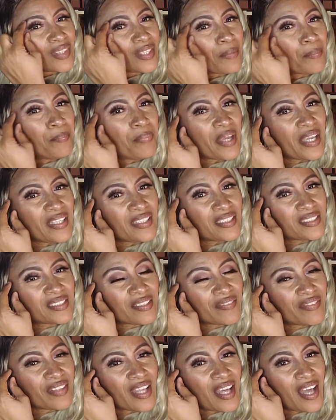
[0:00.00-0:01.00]
base
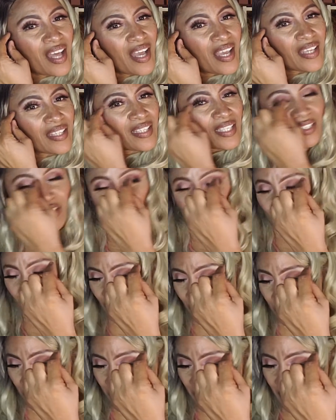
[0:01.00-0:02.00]
of the eye. Like she
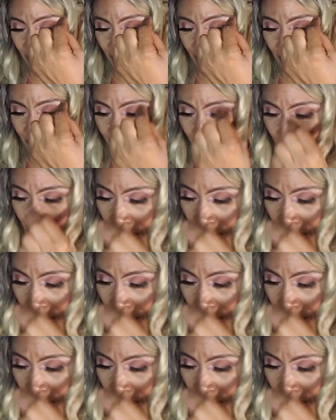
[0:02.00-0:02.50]
just put the